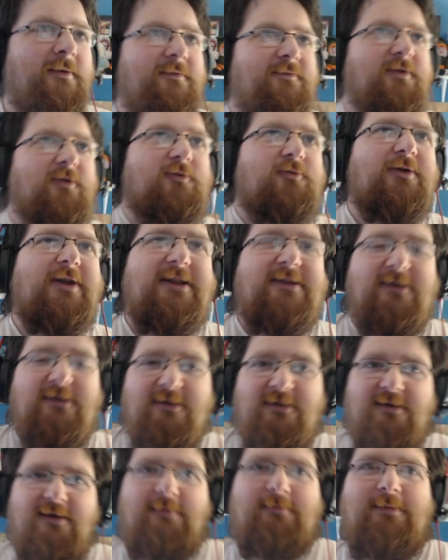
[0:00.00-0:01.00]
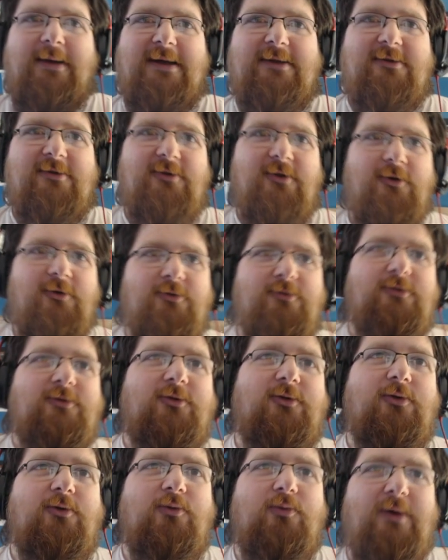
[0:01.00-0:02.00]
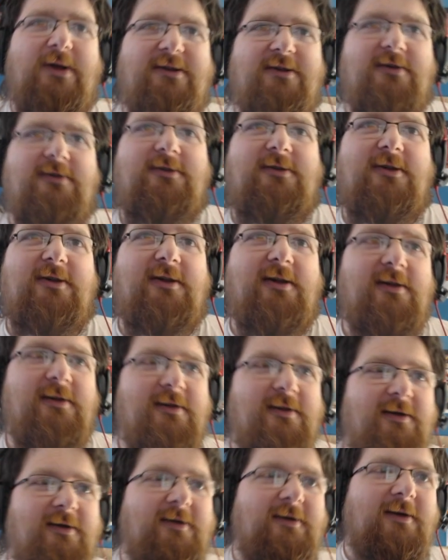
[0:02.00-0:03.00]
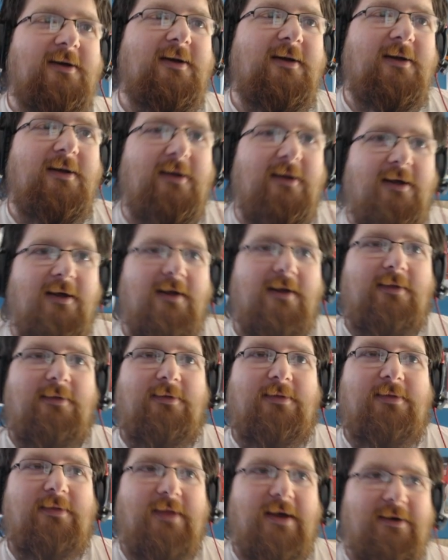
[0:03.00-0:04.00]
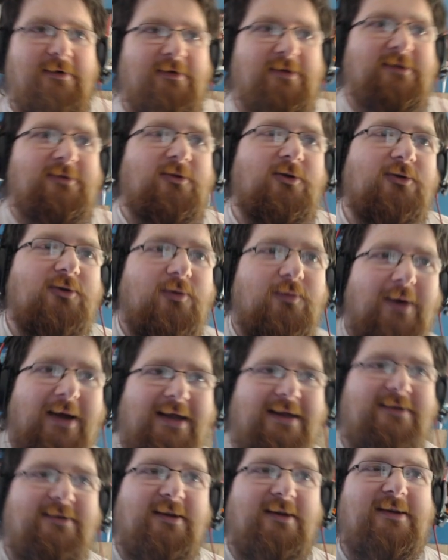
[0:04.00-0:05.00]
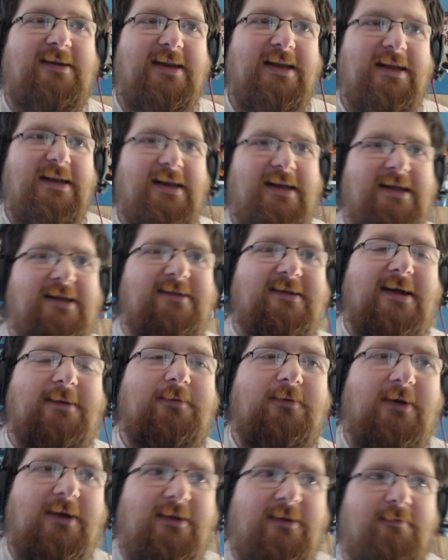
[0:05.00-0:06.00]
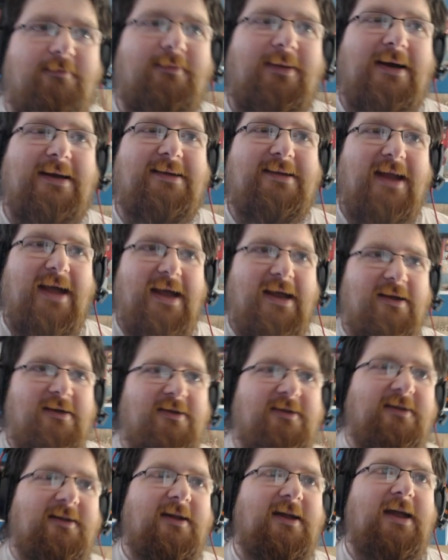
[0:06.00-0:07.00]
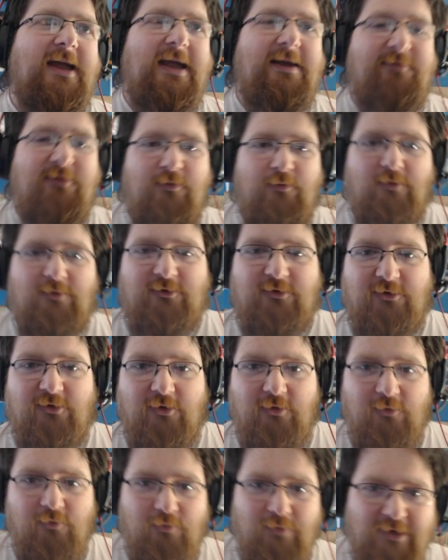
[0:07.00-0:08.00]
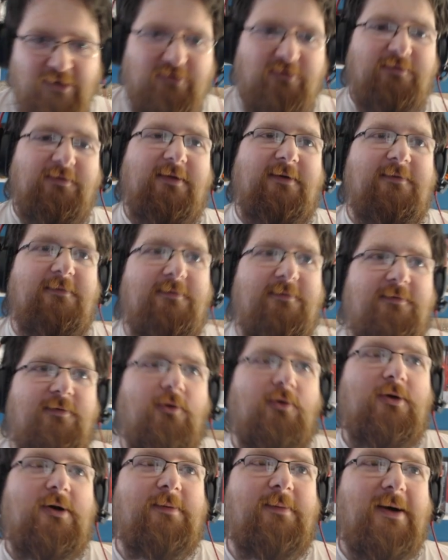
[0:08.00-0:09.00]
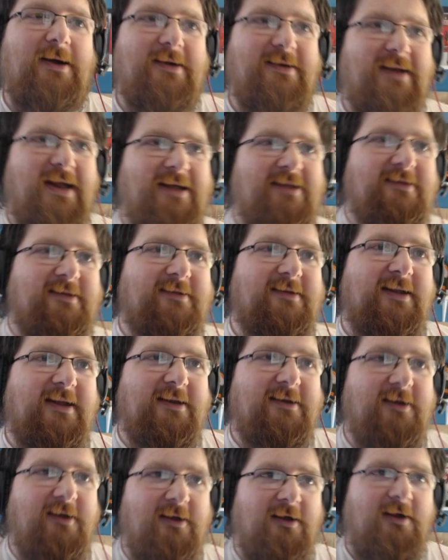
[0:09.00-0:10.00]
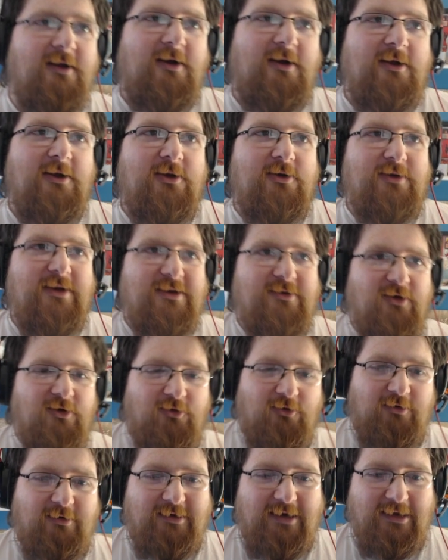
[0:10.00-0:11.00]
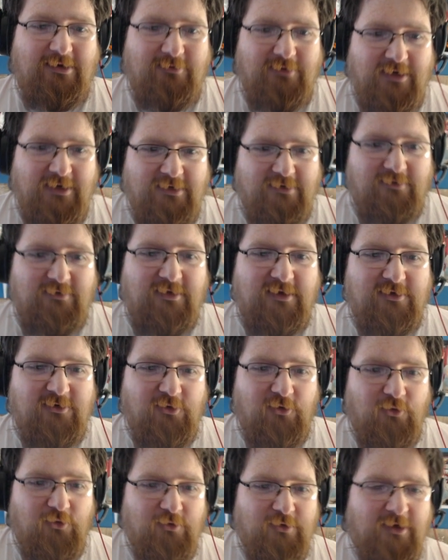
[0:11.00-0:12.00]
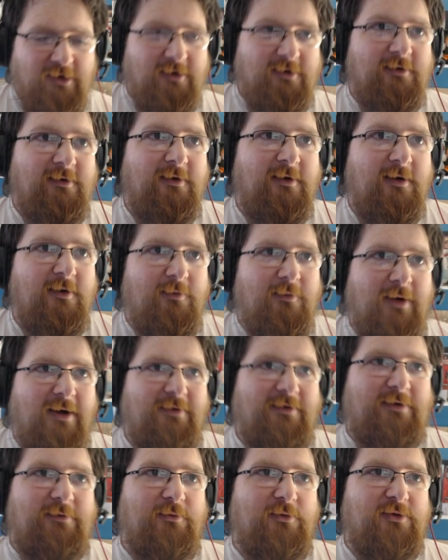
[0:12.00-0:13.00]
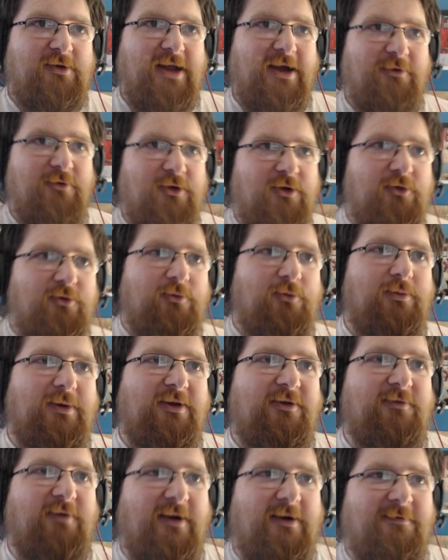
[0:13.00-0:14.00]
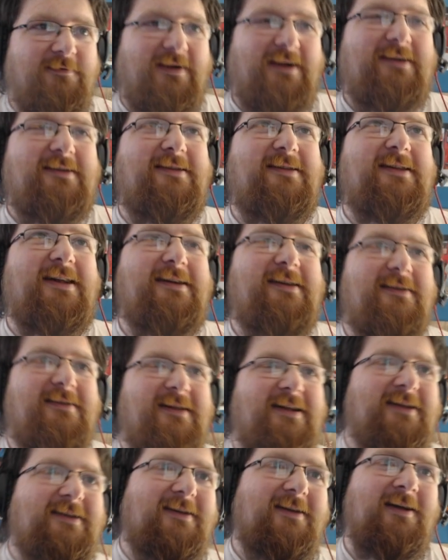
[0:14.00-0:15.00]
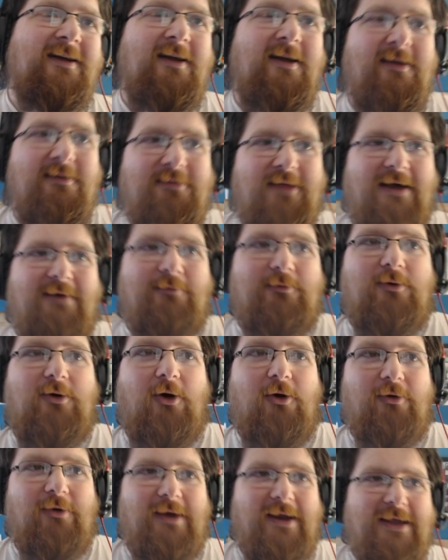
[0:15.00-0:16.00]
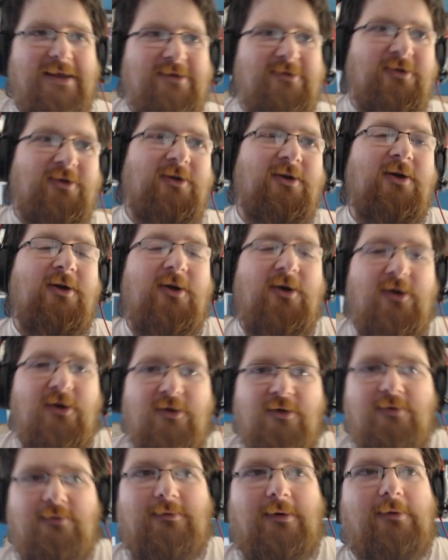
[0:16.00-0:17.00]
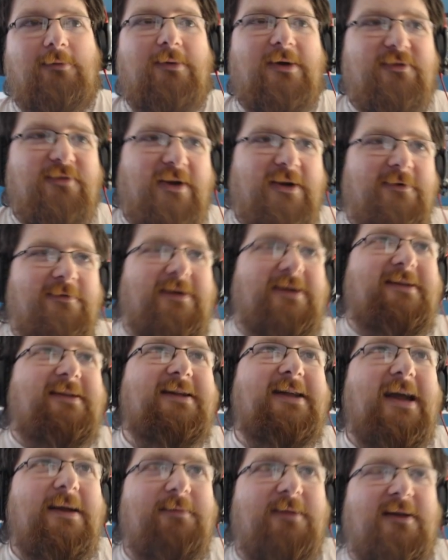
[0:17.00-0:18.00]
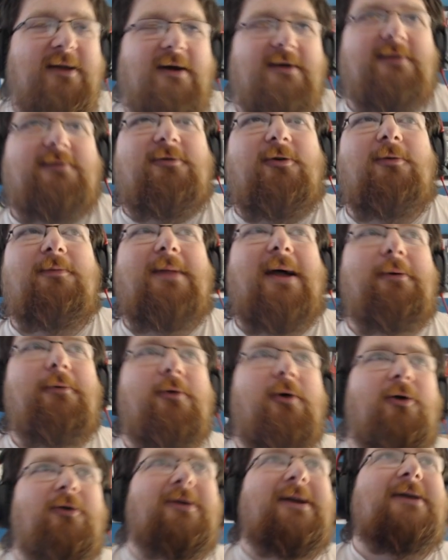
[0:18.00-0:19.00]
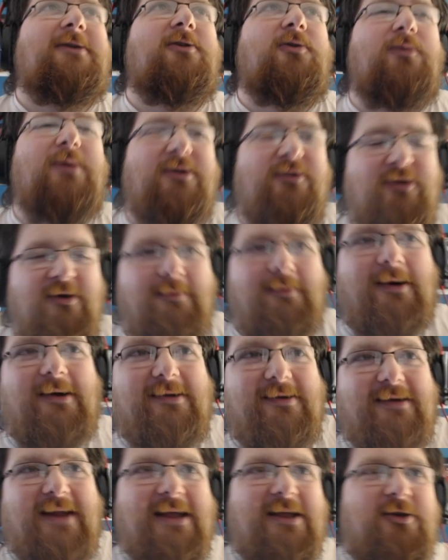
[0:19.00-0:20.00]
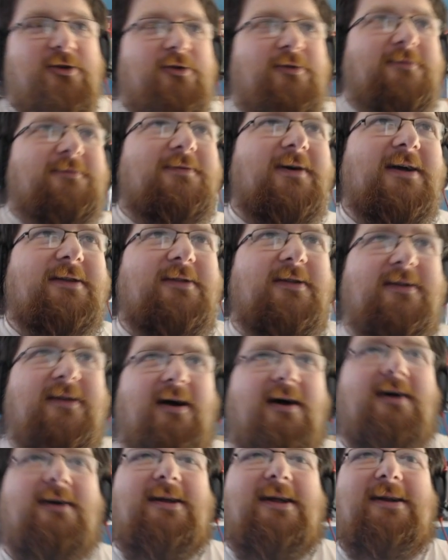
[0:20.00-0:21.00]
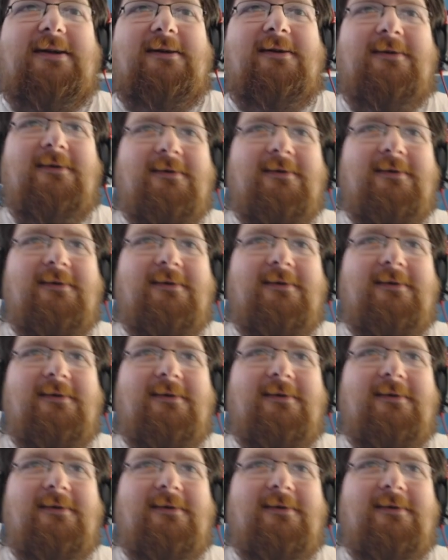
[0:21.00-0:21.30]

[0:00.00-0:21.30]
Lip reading: For reasons best known to wizards, there is not a way to neatly separate them by decks. If you want to know which of the 4 commander decks it's in, you need to look down in this corner where it will tell you which Final Fantasy set it's in. That will correlate, which Final Fantasy game this card is from, that will correlate to which commander deck you can find this card in.